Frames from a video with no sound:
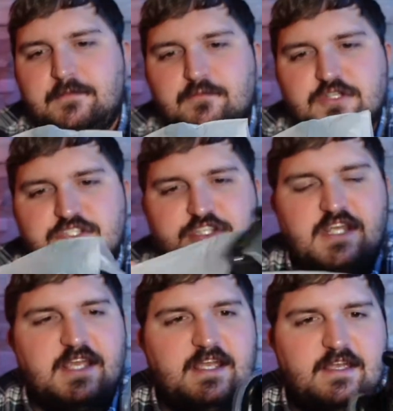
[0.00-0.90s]
which
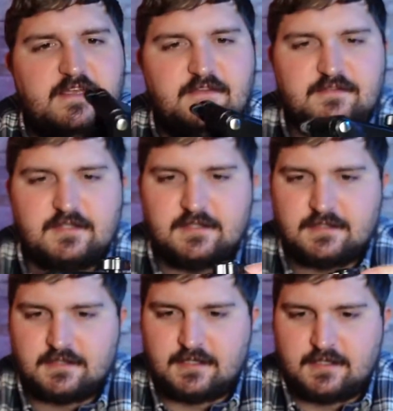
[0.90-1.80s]
is
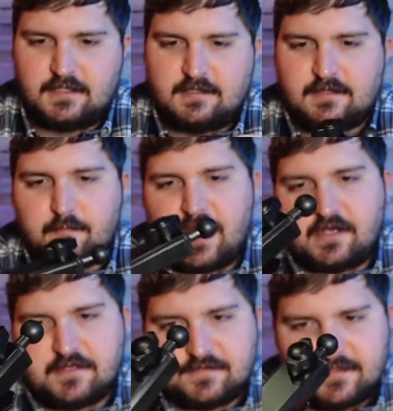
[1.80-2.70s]
the
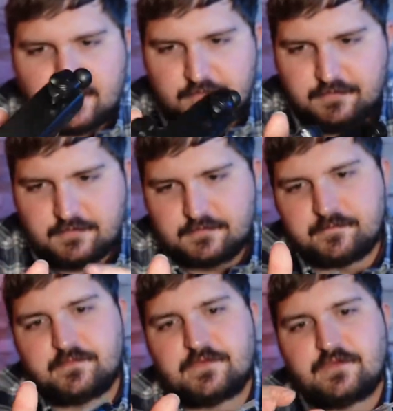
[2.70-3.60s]
mount
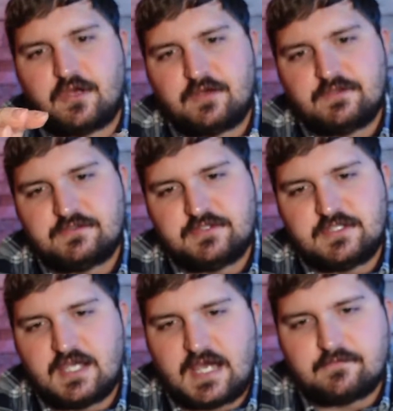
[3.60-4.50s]
itself. So obviously
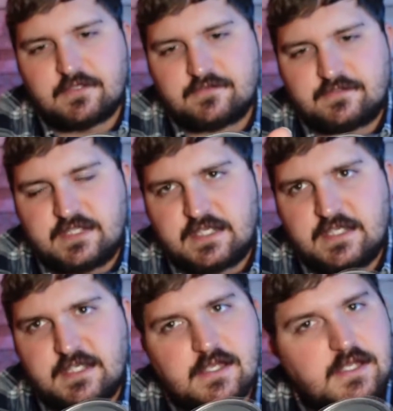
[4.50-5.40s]
you have a
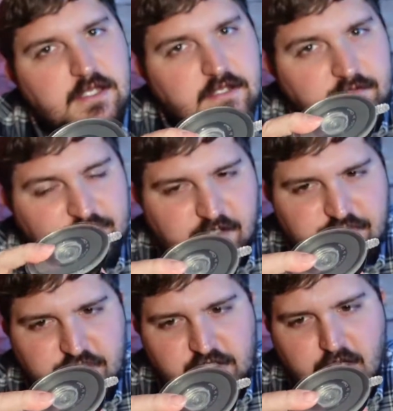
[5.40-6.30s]
sticky
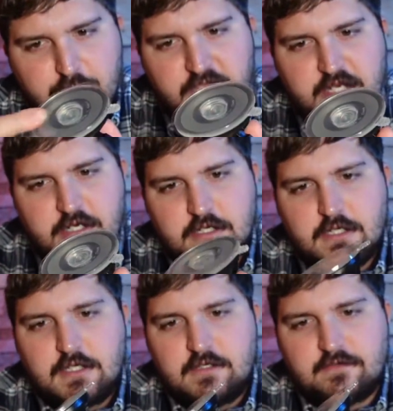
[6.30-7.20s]
suction cup here.
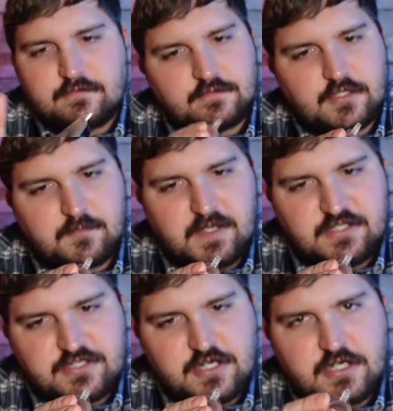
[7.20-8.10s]
This is going to make
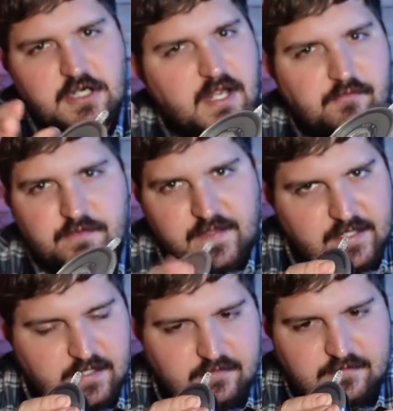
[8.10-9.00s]
sure
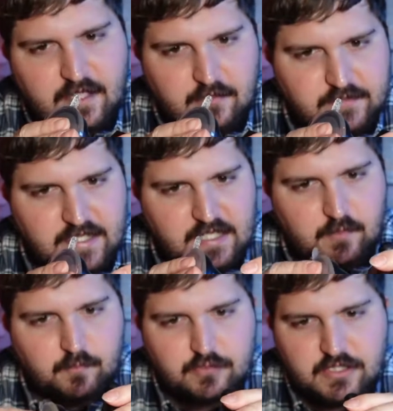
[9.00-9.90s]
everything is held
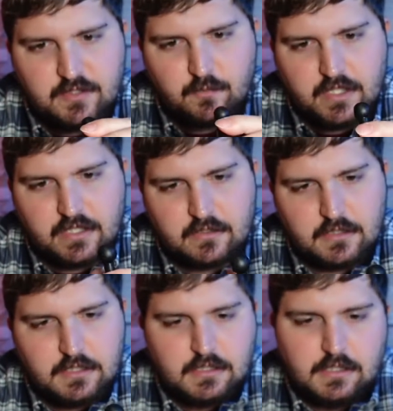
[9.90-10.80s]
down pretty well.
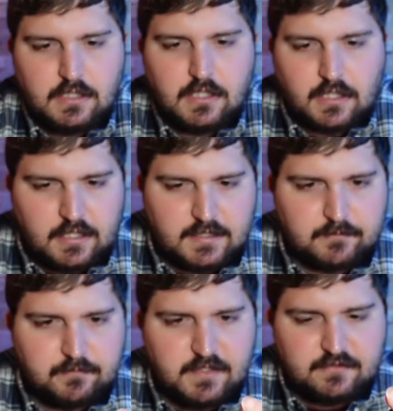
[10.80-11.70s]

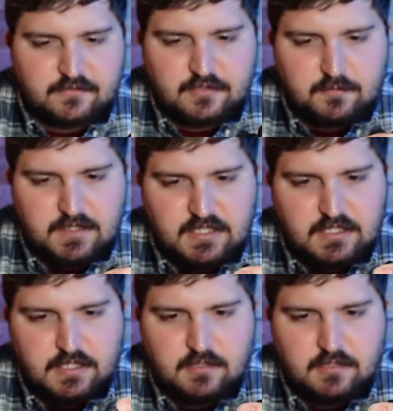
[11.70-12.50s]
It's going to be